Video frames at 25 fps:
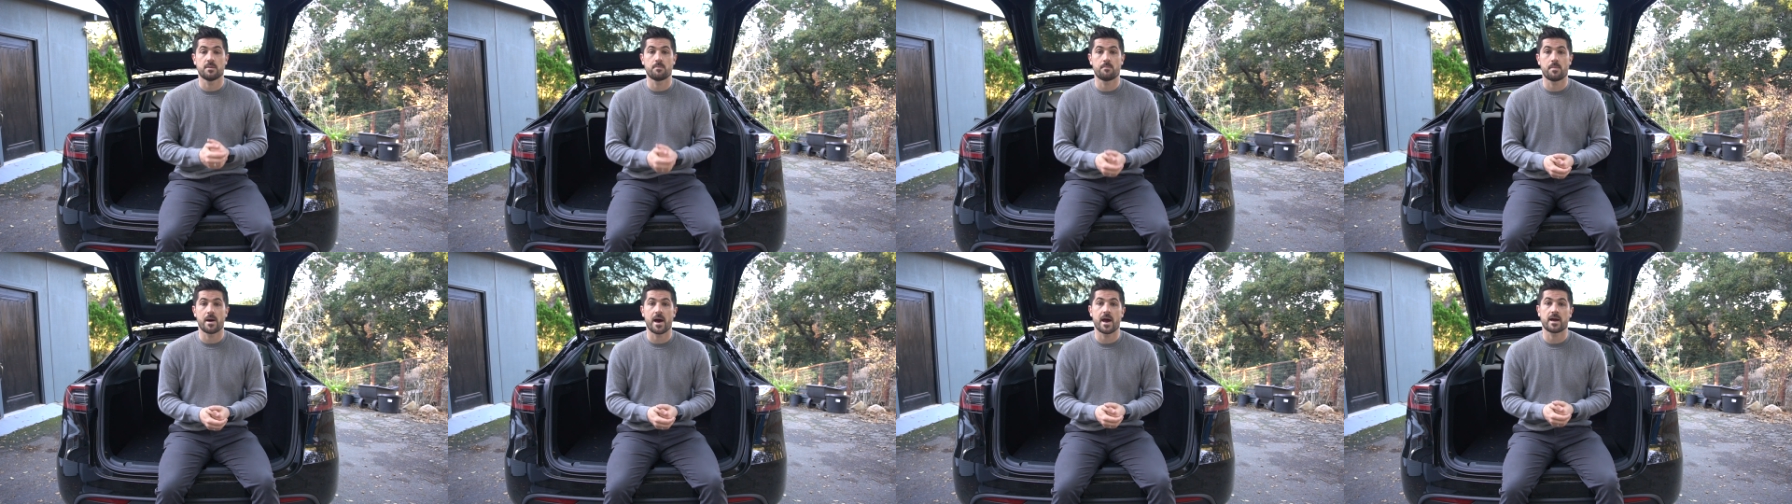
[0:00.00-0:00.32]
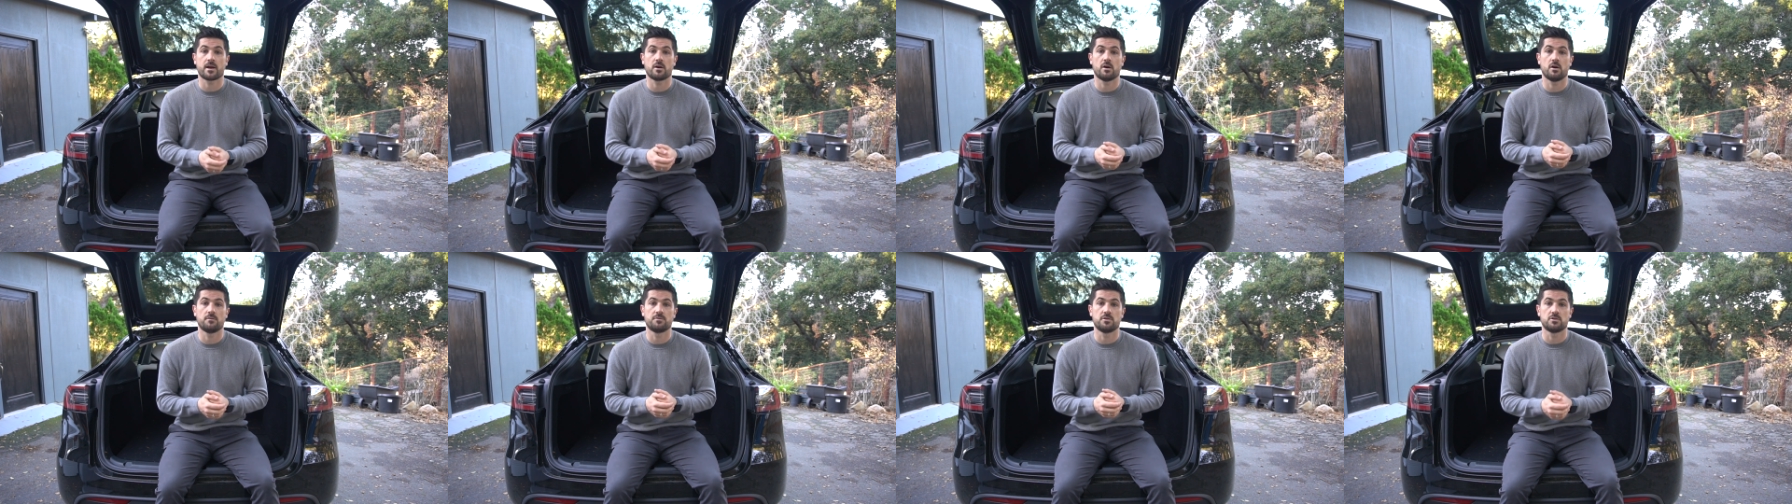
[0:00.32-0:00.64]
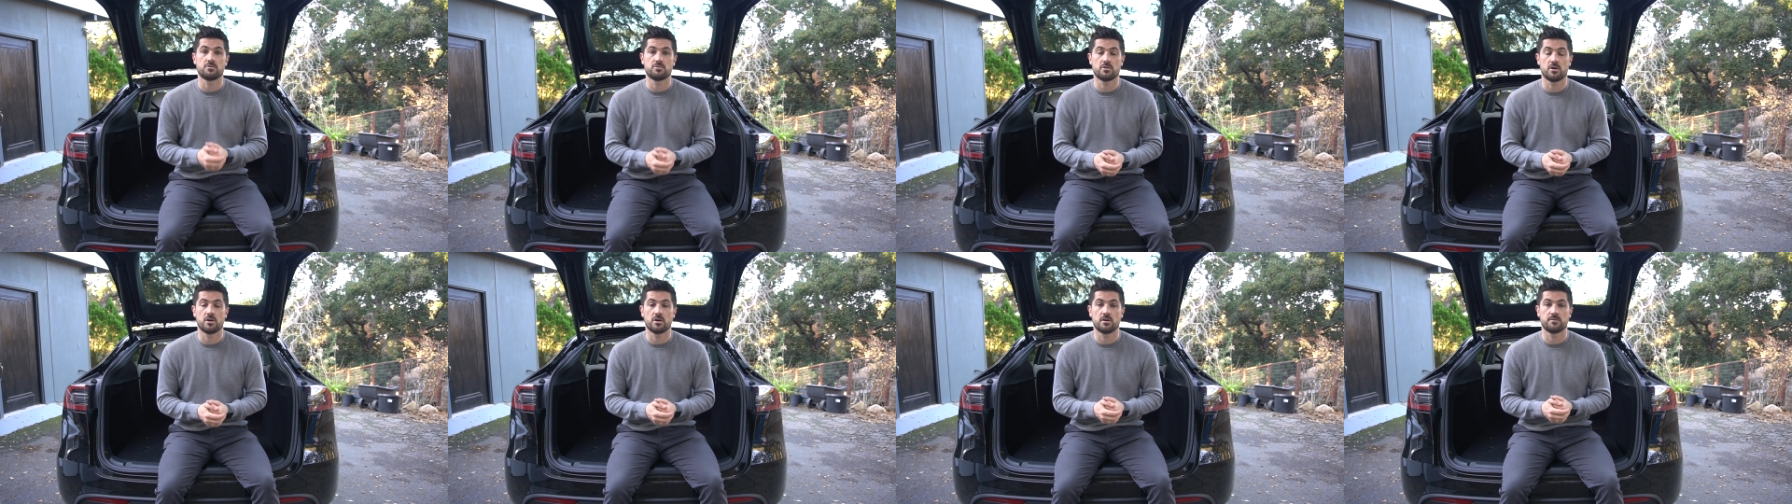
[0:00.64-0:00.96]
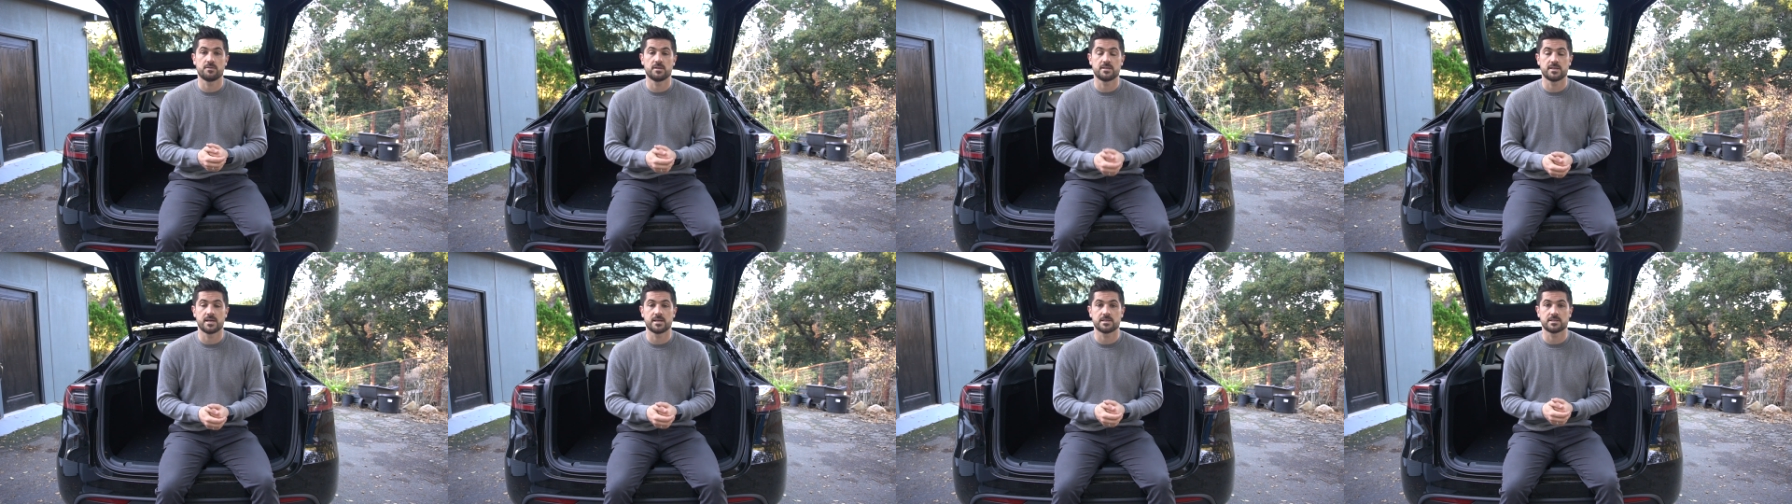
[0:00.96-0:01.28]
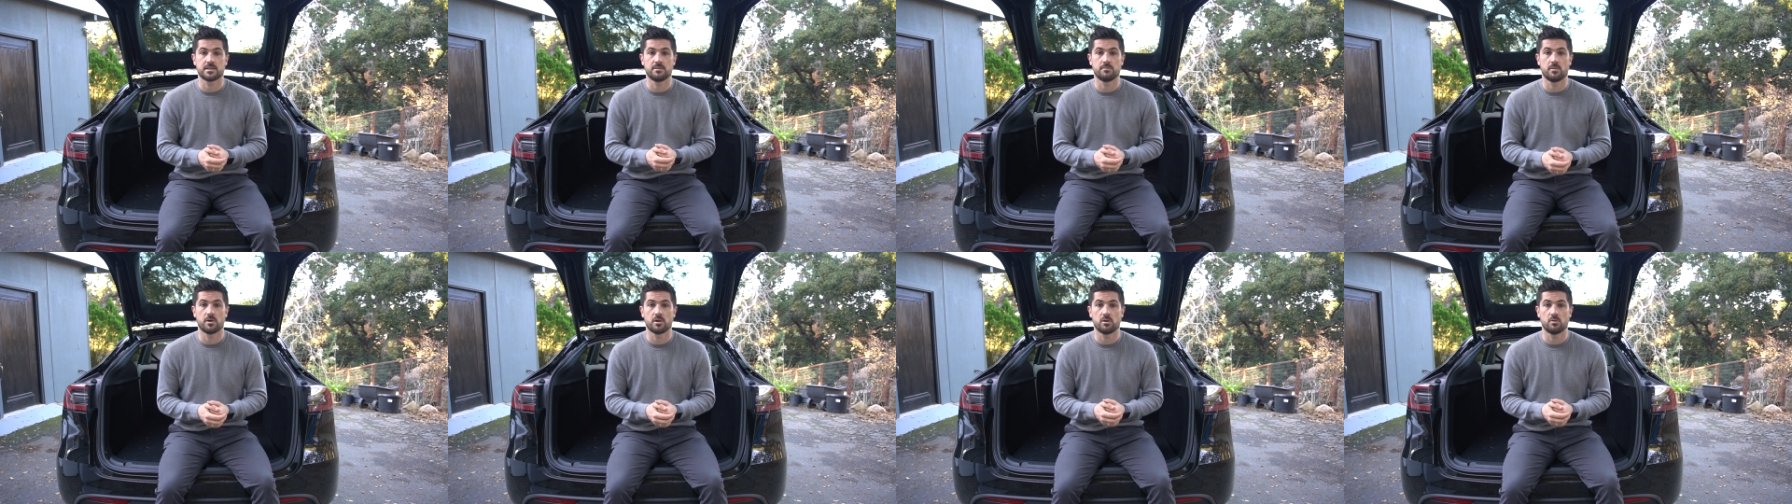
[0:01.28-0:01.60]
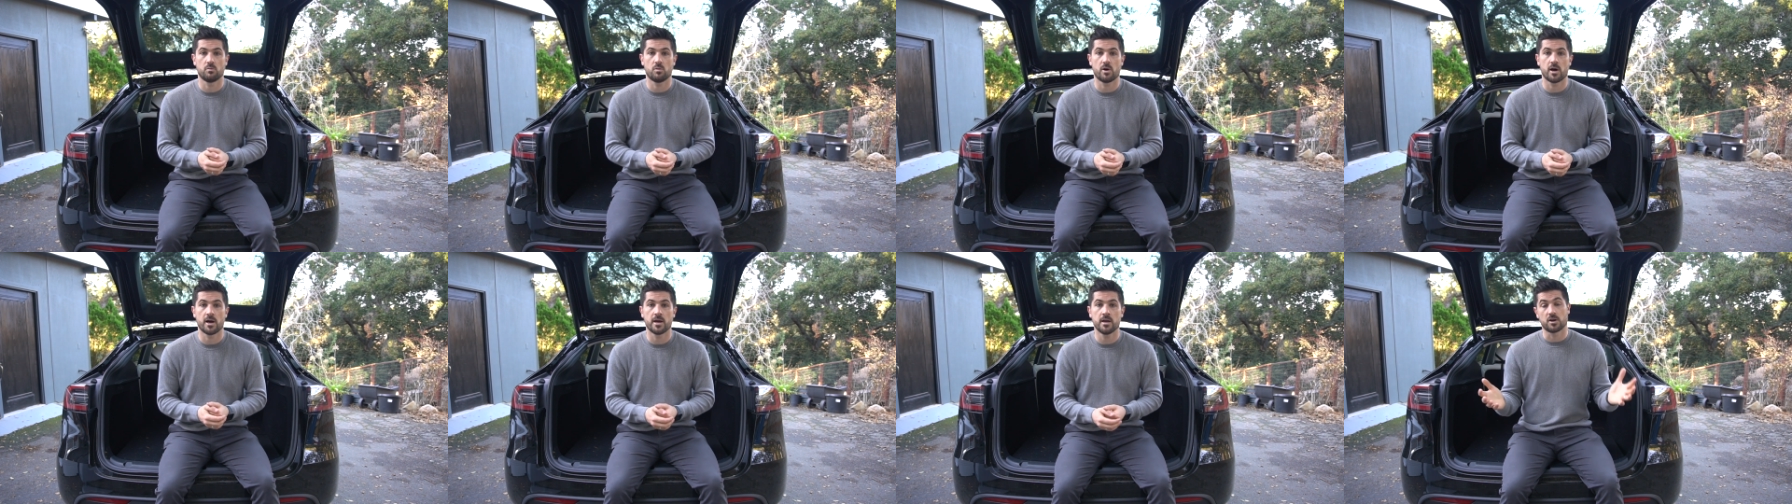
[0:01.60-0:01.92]
back of the trunk of the Tesla Model
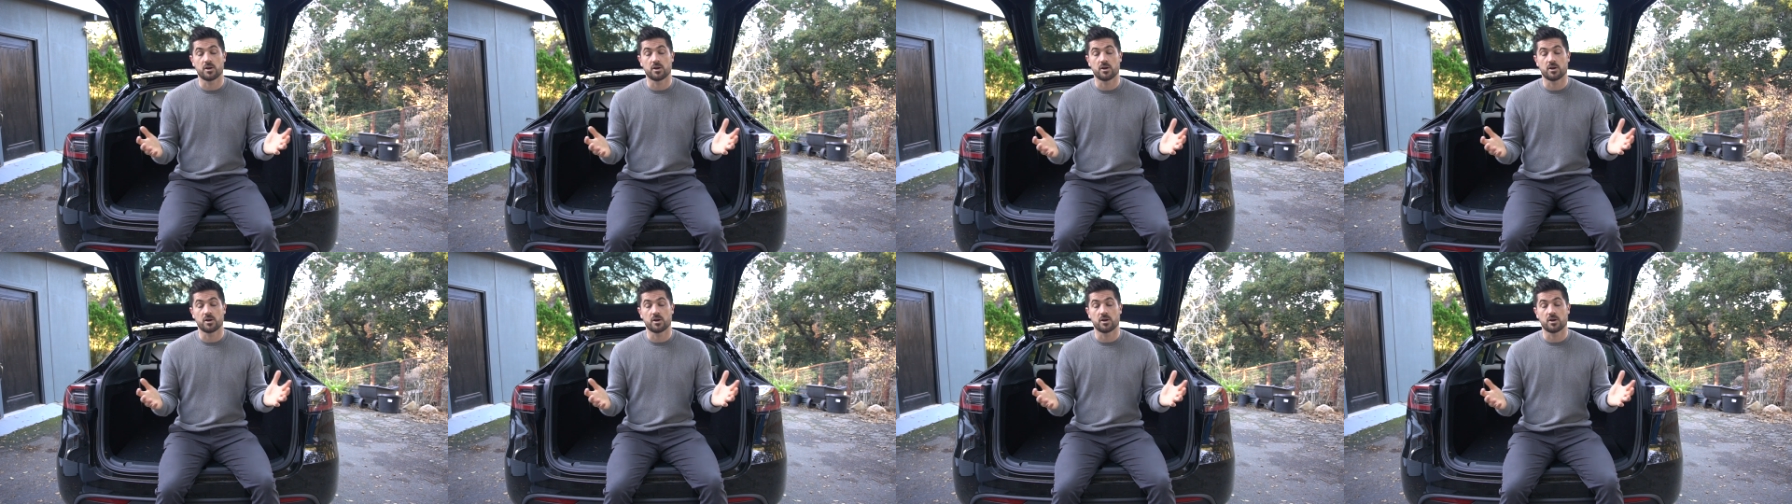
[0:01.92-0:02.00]
Y.